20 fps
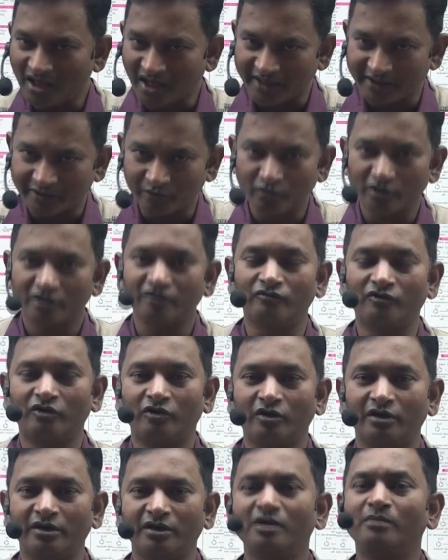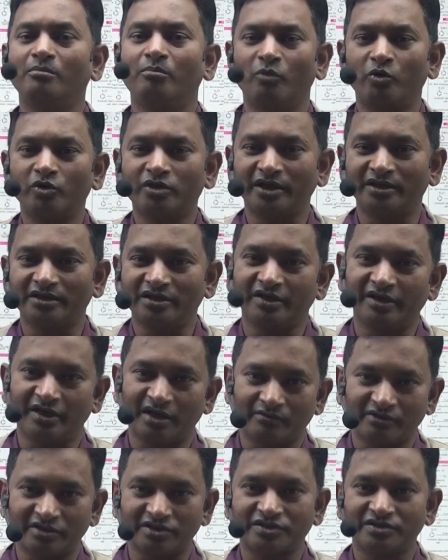I do not want more than 3
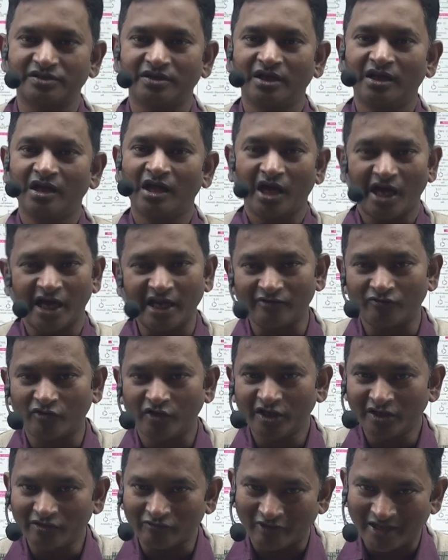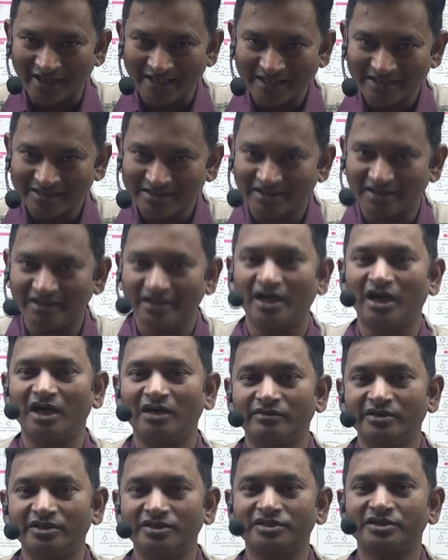hours. I want only 3
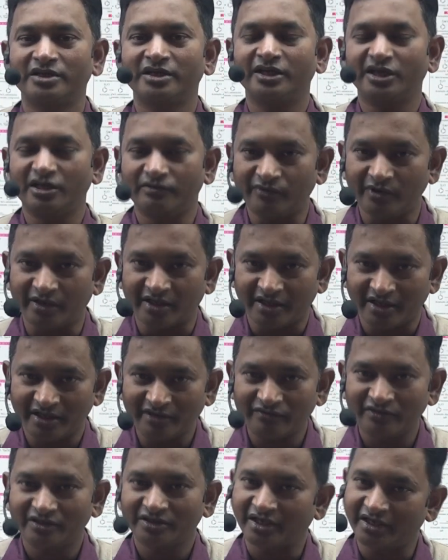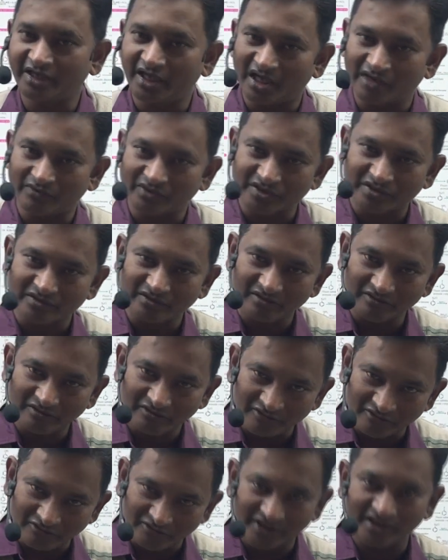hours. If you give 3 hours
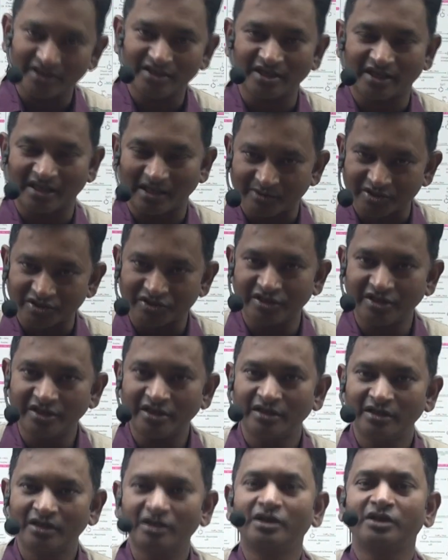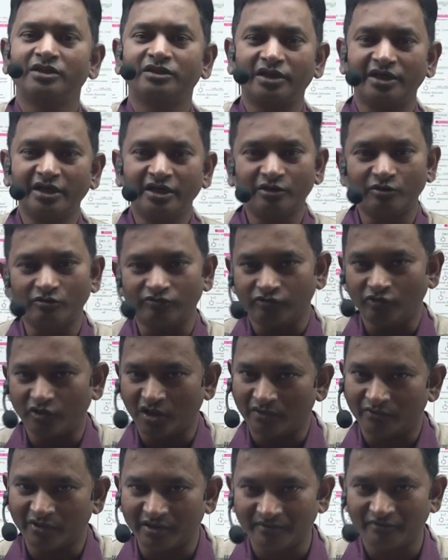chemistry, 3 to 4
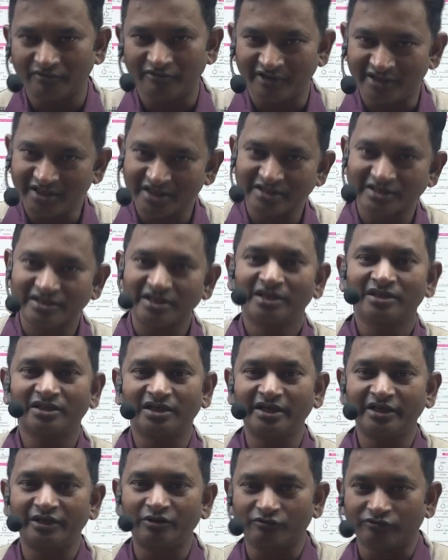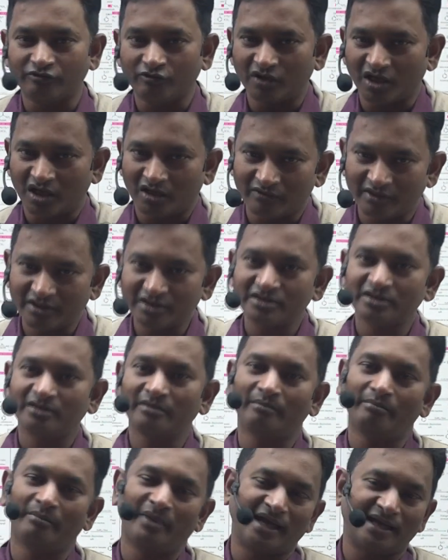hours physics, 3 to 4 hours
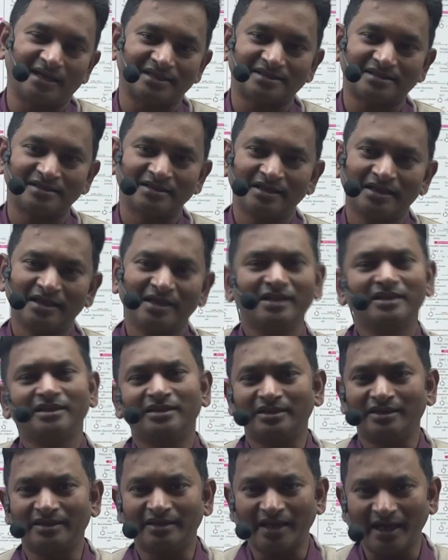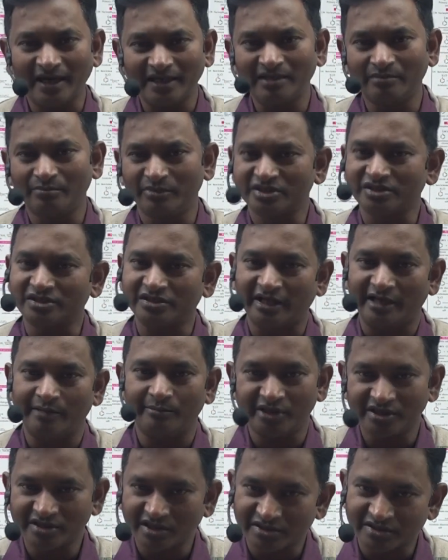maths. That much
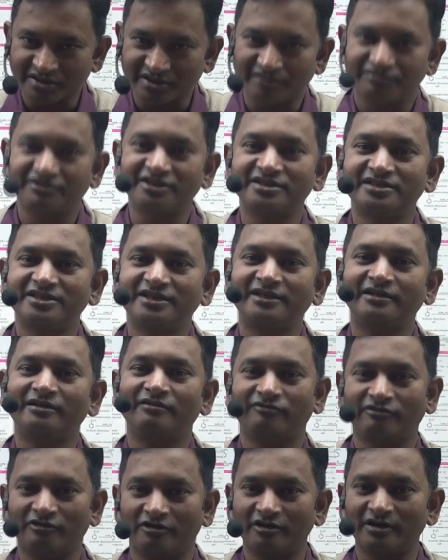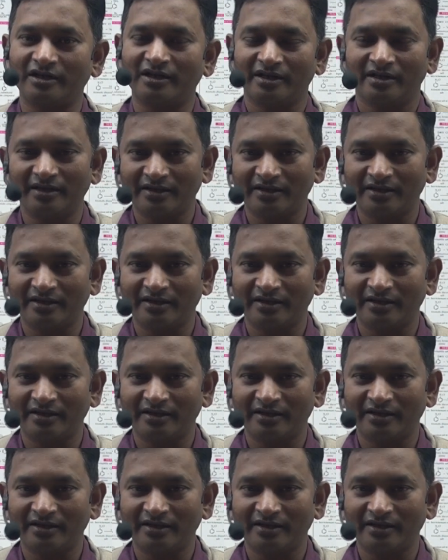time is sufficient for